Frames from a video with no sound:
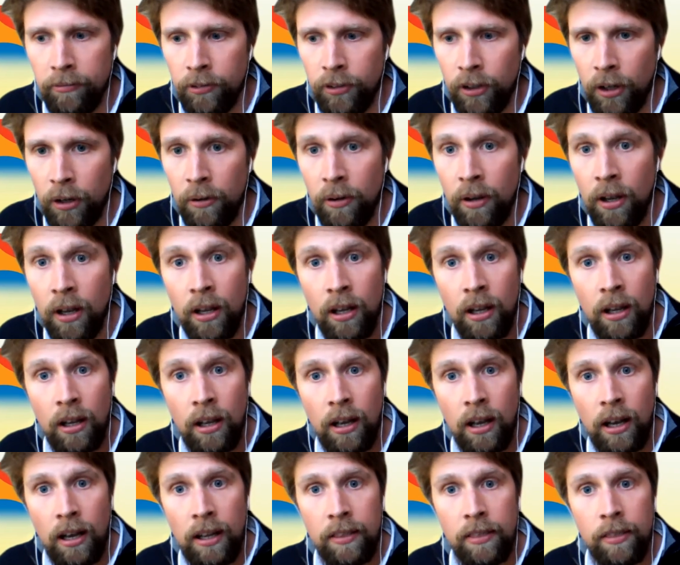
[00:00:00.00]
So
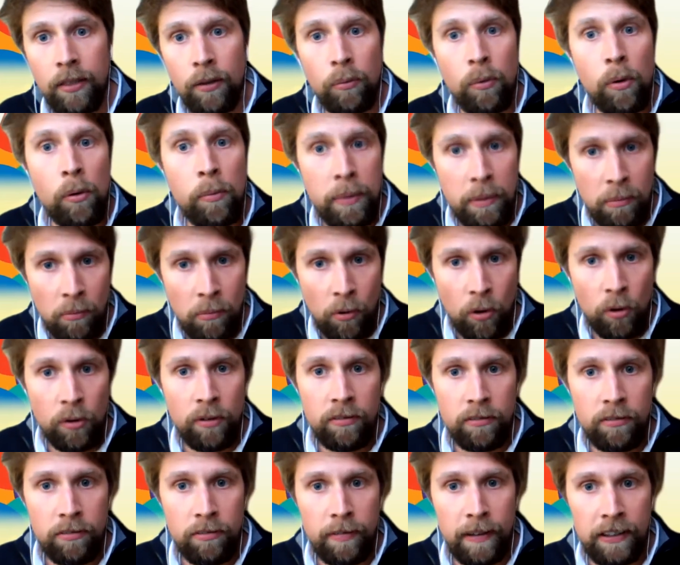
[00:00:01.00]
there will be more
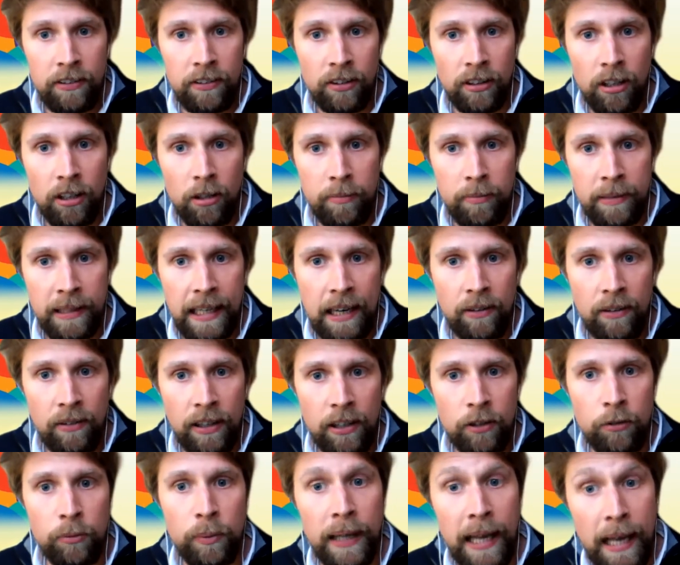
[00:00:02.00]
information coming out
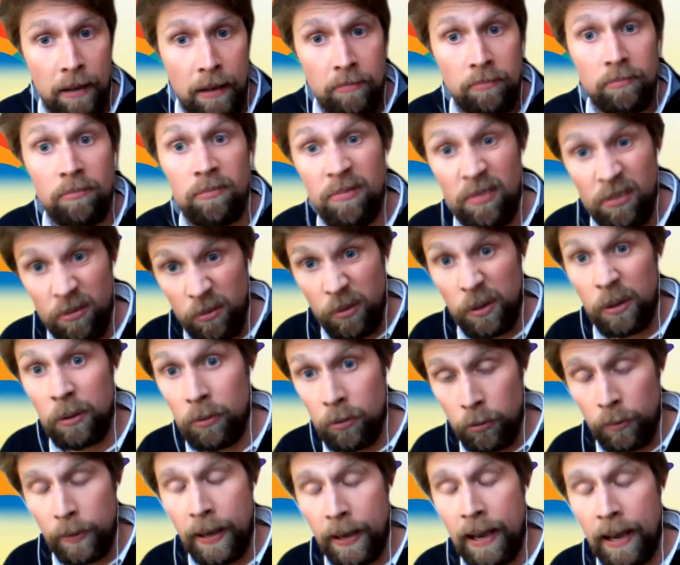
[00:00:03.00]
as we get,
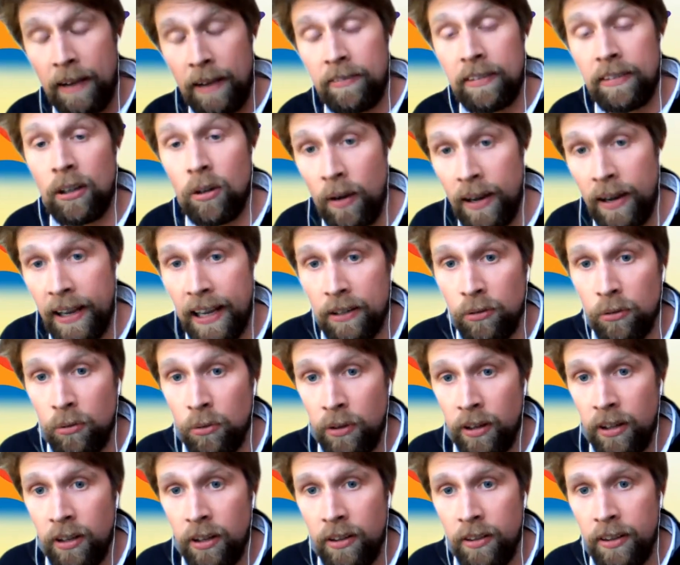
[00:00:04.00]
because we haven't quite had
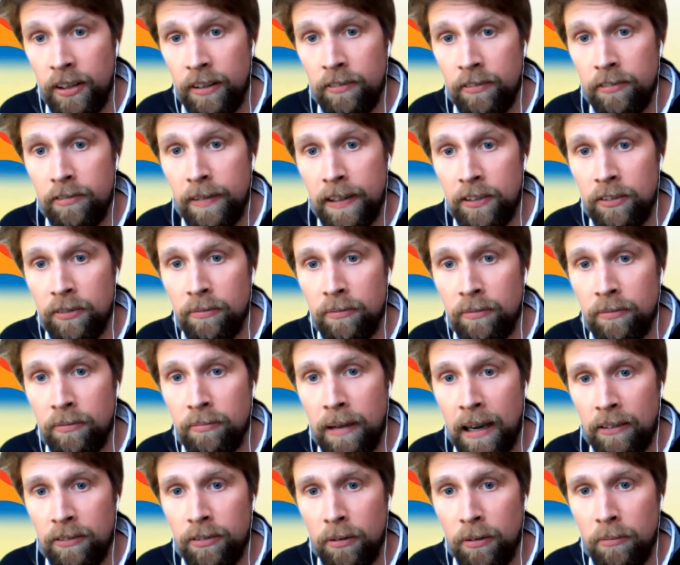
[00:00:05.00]
all the information
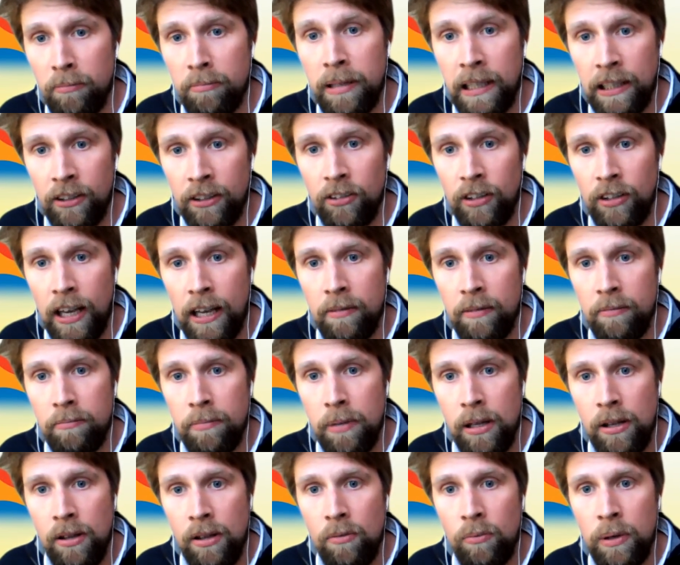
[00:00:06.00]
back from pickers
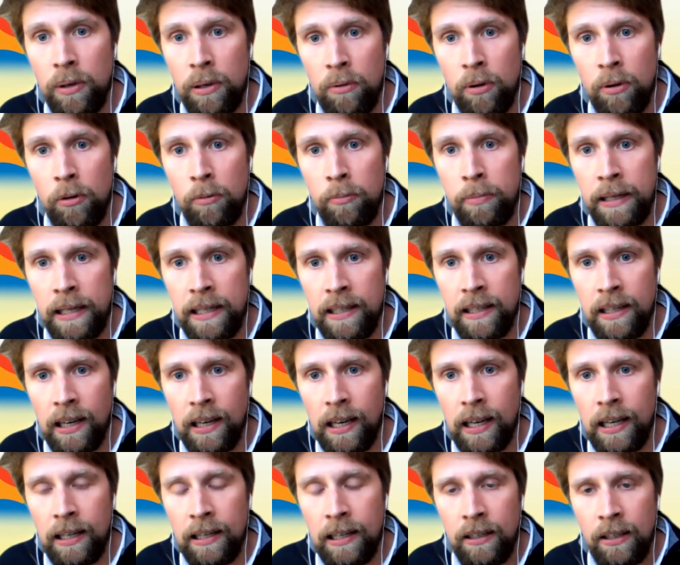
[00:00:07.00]
yet, but we will
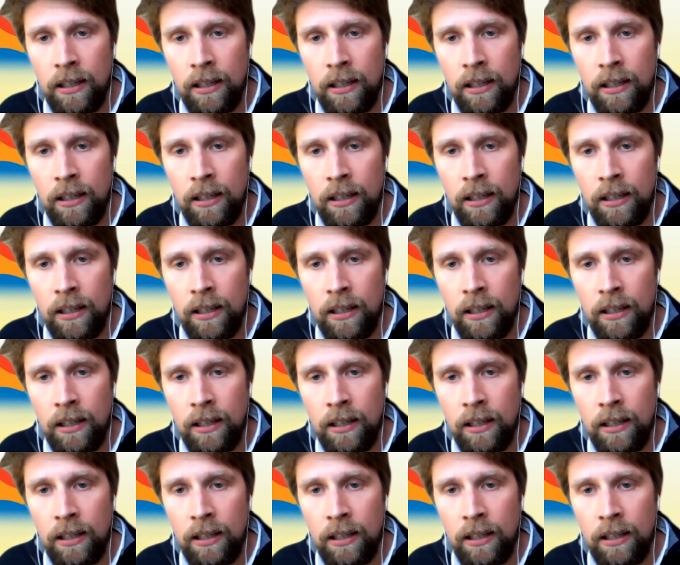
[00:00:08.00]
be